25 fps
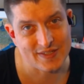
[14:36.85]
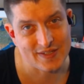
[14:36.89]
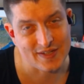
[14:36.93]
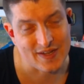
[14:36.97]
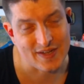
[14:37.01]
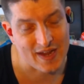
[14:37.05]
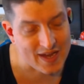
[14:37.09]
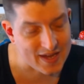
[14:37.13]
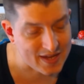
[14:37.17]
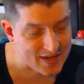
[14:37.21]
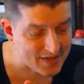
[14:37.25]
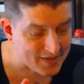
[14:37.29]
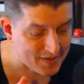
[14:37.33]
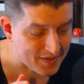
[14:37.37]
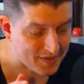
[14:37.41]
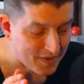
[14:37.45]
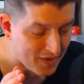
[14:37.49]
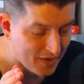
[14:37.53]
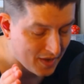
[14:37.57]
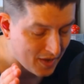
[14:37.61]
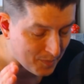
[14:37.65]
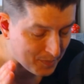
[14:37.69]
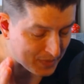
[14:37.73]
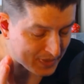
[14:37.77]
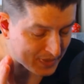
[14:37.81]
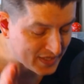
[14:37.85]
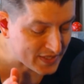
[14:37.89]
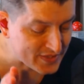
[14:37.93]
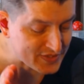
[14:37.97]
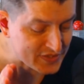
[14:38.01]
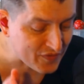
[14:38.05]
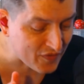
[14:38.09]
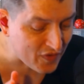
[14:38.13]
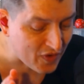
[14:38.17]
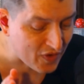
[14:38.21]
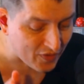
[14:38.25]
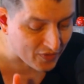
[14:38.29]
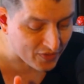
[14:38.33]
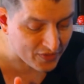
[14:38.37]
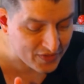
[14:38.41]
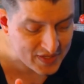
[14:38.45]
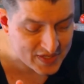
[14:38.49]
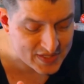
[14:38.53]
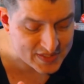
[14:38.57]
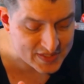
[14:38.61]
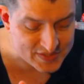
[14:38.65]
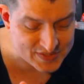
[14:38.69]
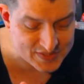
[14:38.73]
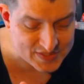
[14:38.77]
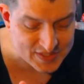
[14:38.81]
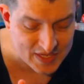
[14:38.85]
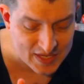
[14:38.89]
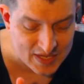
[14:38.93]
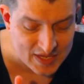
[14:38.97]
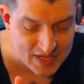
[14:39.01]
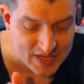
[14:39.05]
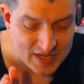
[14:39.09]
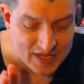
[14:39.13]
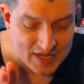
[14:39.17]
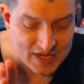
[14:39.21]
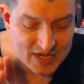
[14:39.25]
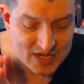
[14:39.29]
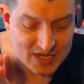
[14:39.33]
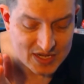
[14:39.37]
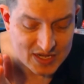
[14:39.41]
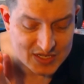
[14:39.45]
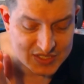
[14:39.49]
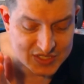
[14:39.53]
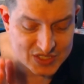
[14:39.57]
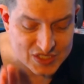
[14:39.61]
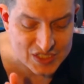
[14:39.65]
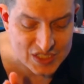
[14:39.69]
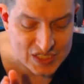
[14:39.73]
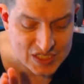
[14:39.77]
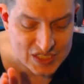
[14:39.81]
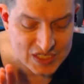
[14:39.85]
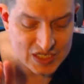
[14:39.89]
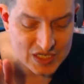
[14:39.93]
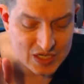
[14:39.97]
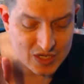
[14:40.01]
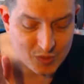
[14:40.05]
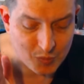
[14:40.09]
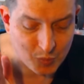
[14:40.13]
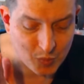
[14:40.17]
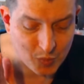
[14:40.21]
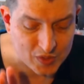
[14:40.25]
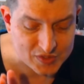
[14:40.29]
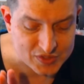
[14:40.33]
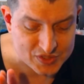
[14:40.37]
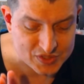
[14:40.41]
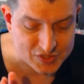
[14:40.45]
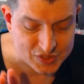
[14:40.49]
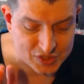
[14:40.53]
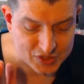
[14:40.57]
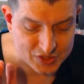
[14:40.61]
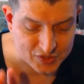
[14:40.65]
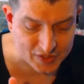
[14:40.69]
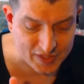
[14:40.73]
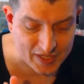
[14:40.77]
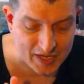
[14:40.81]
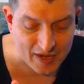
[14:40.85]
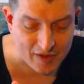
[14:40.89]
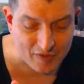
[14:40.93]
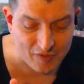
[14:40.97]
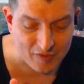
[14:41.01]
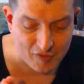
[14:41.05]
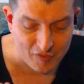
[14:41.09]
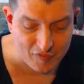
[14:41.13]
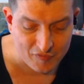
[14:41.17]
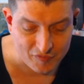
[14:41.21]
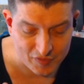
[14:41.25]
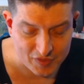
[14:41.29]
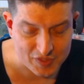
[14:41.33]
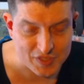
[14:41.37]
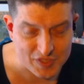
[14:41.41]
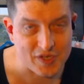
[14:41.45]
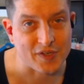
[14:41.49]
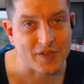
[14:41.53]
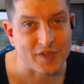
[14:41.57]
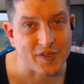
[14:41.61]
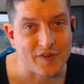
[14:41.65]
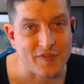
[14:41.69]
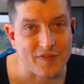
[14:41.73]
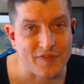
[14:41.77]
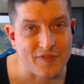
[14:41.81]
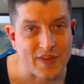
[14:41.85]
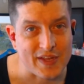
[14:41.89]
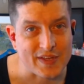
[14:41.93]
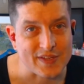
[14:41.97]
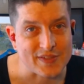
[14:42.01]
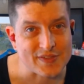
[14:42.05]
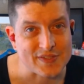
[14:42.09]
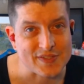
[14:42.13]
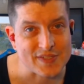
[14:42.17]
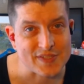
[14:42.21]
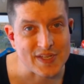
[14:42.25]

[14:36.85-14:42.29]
And because of all this, she wants to look out for younger fans.